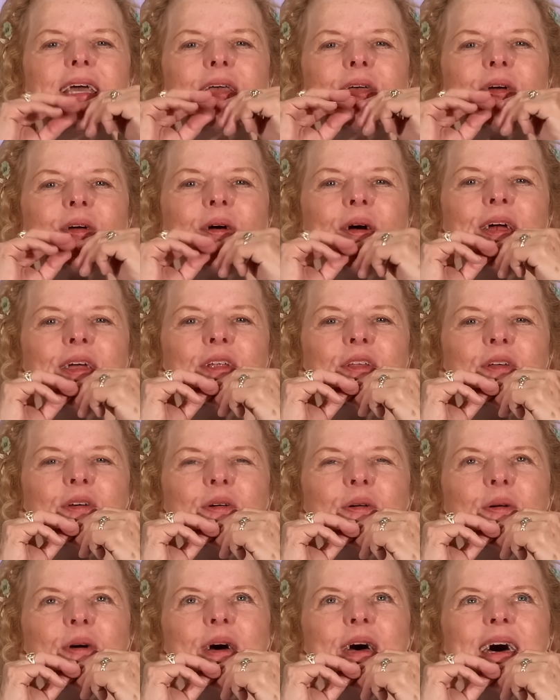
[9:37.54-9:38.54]
you're going
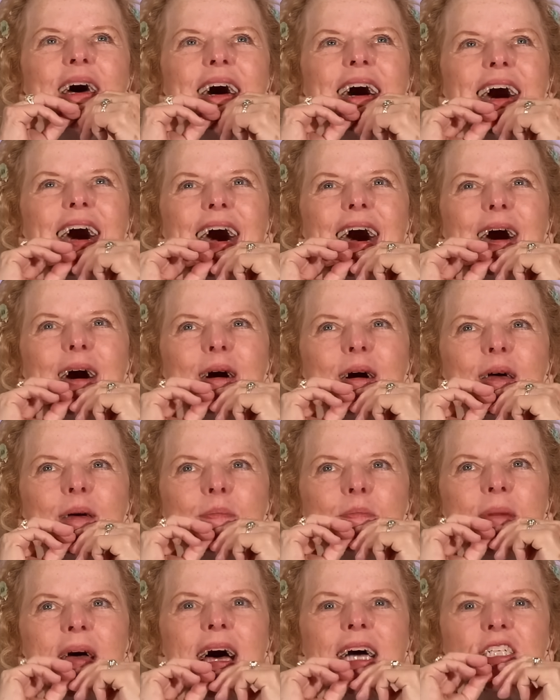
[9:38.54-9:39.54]
to
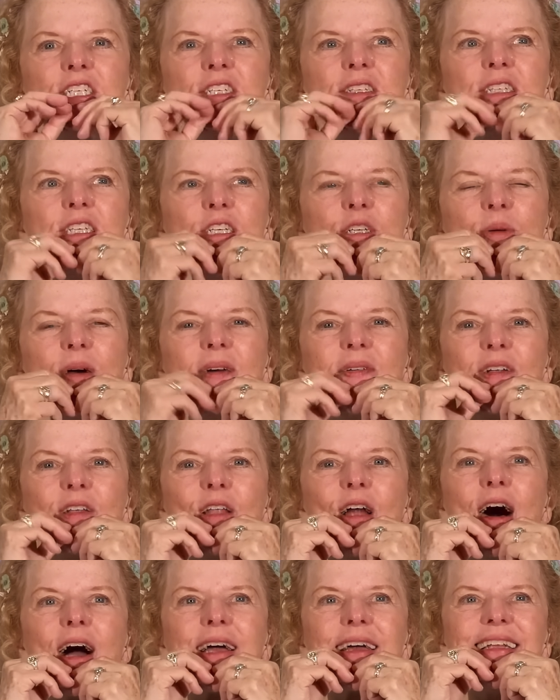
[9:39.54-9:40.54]
imagine that you have a
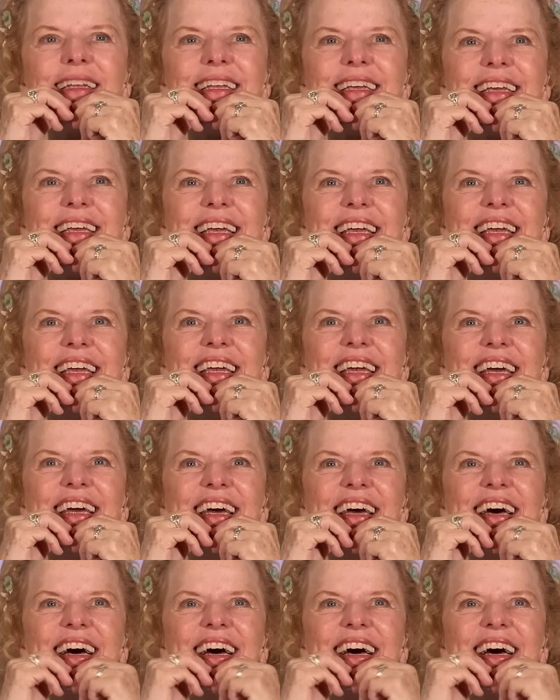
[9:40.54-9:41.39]
lock and key.